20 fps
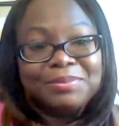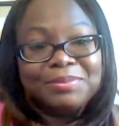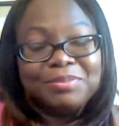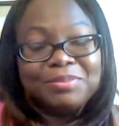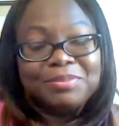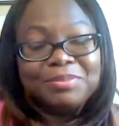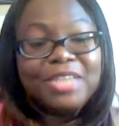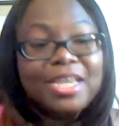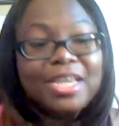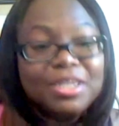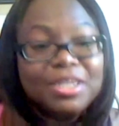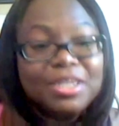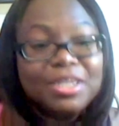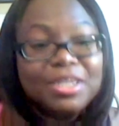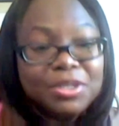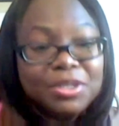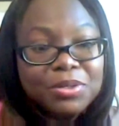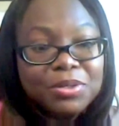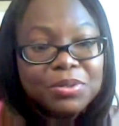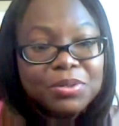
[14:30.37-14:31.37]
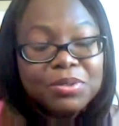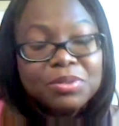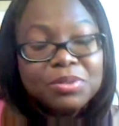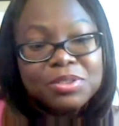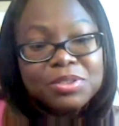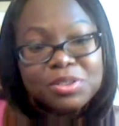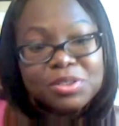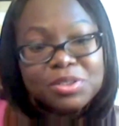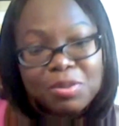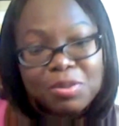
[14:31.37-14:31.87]
Thank you
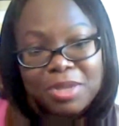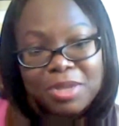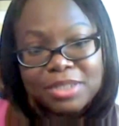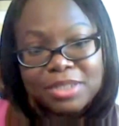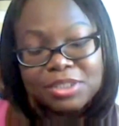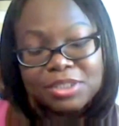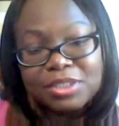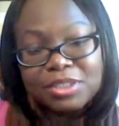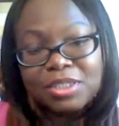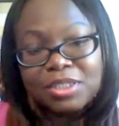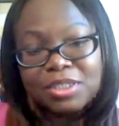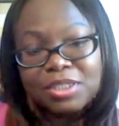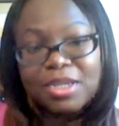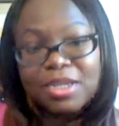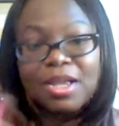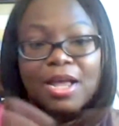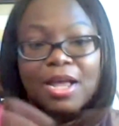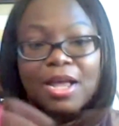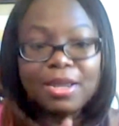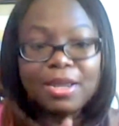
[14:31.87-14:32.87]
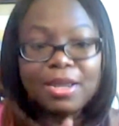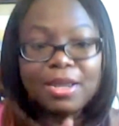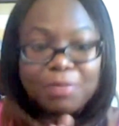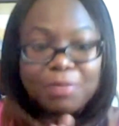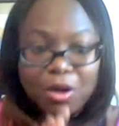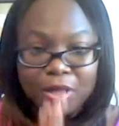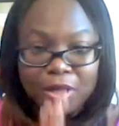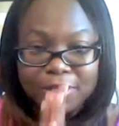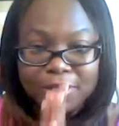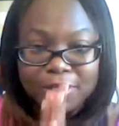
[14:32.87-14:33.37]
so much. I am
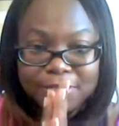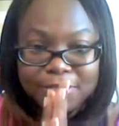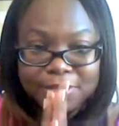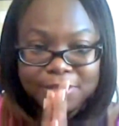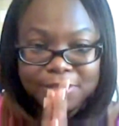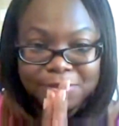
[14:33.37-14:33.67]
honored,